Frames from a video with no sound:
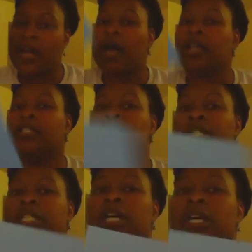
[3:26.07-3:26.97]
gotten
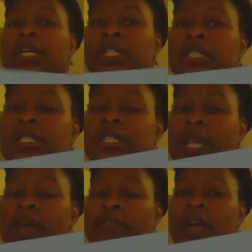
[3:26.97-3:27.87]
greeting cards
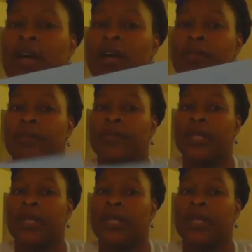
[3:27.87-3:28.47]
that have come